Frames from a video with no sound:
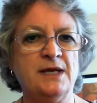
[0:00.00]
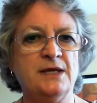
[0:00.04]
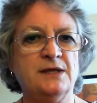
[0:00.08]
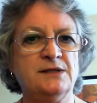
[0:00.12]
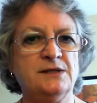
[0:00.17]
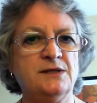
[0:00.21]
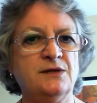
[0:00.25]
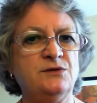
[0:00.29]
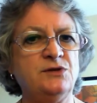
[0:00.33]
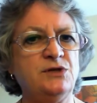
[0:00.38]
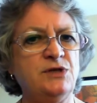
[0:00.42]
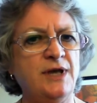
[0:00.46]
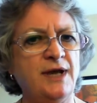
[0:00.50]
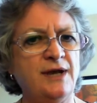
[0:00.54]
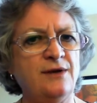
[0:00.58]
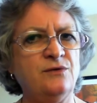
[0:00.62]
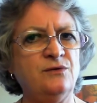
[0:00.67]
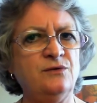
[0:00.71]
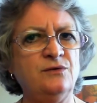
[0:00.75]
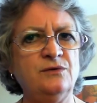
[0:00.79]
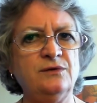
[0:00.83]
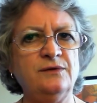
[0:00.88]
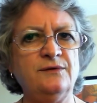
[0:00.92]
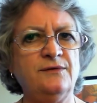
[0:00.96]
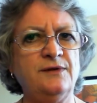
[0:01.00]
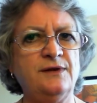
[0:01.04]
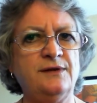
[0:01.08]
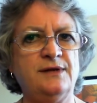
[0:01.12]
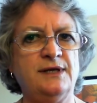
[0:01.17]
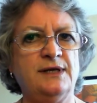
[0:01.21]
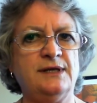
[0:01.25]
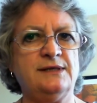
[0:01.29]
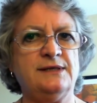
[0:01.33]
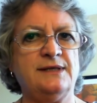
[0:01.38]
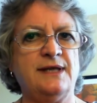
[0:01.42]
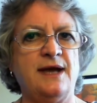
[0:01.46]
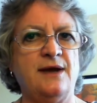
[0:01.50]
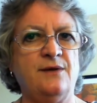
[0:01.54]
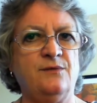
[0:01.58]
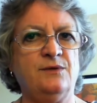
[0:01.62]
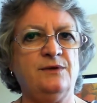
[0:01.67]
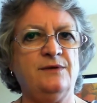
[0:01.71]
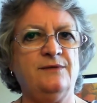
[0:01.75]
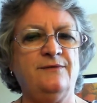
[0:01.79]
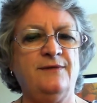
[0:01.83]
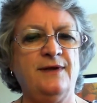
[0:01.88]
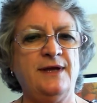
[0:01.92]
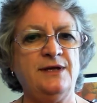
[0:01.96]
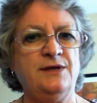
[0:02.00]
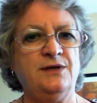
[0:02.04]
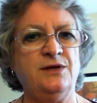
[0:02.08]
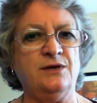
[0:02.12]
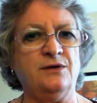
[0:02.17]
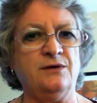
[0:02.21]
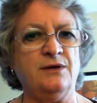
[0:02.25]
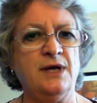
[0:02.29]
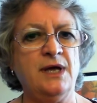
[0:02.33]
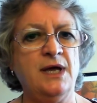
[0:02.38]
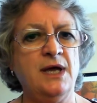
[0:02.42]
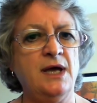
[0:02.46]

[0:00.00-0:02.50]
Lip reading: So check all of the things out with a venue.